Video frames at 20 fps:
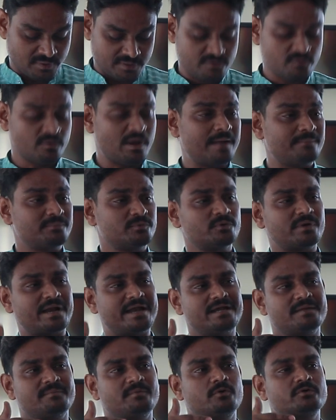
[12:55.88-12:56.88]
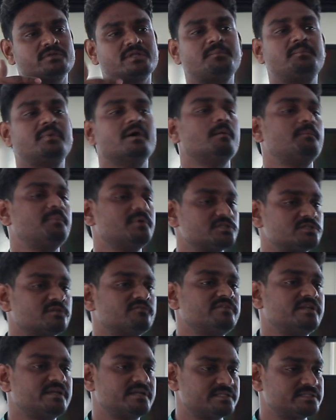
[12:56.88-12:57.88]
You have to write about the purpose
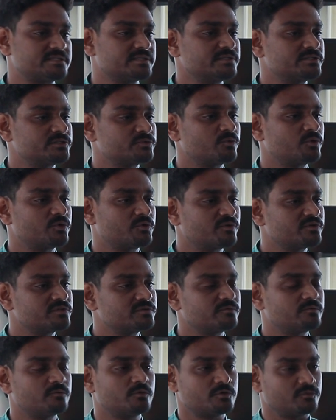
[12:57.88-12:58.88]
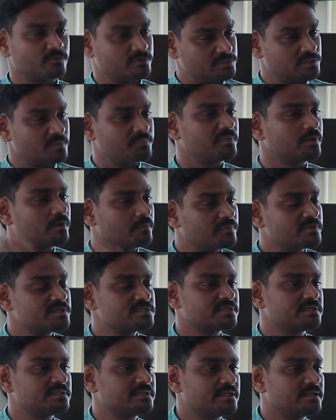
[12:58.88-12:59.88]
of the research. What was the
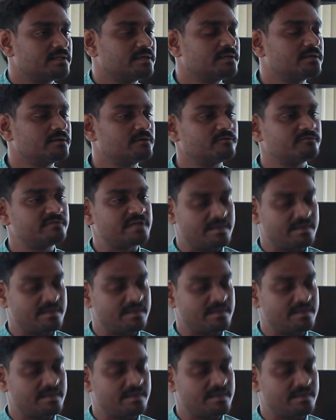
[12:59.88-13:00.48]
purpose of